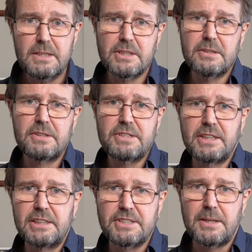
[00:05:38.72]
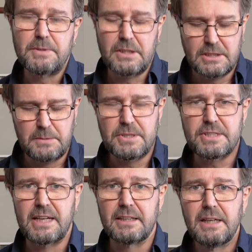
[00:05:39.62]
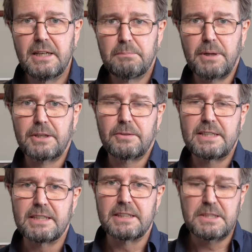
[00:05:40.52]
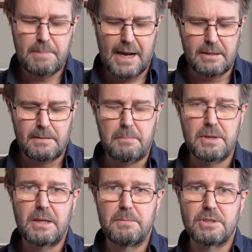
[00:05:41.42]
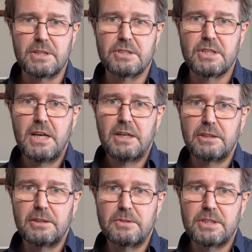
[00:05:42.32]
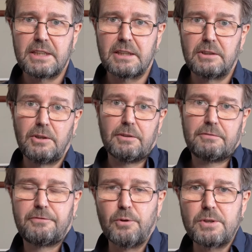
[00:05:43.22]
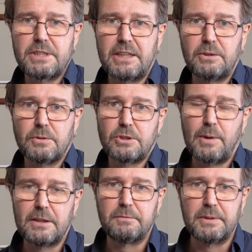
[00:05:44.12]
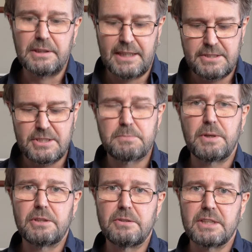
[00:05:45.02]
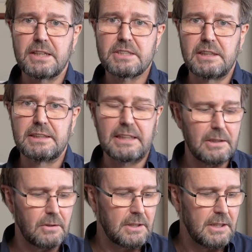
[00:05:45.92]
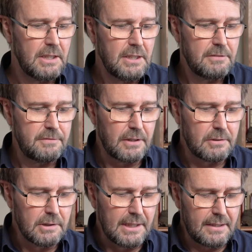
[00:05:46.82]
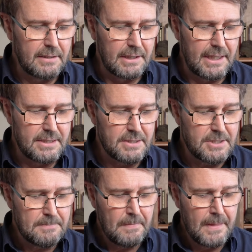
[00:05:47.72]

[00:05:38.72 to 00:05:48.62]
So there is certainly something to be said by creating these panoramic images using not 14 or 12mm lenses, but using a slightly longer focal length lens.